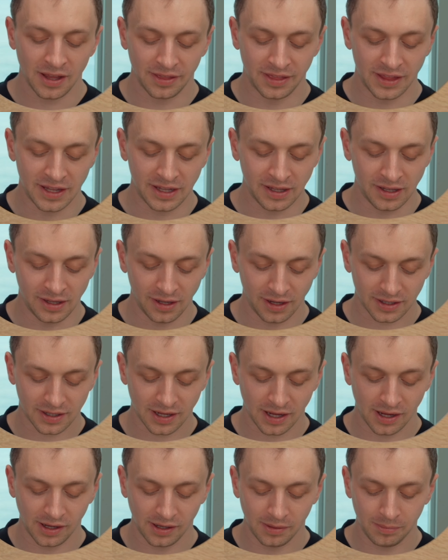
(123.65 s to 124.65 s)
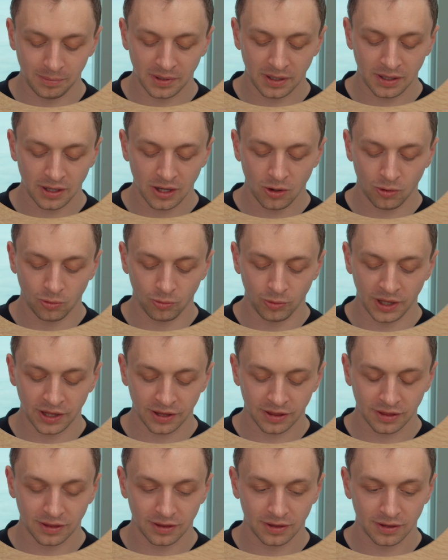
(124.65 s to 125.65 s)
They come
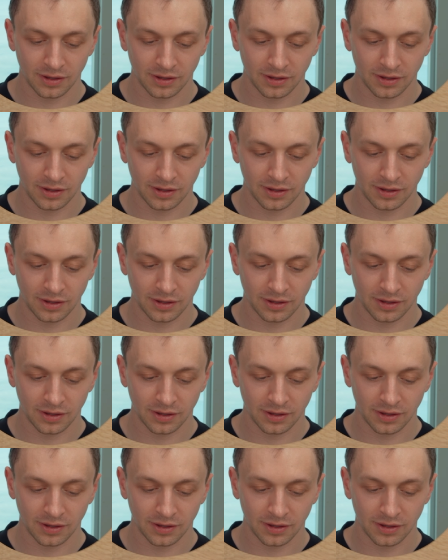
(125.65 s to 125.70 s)
with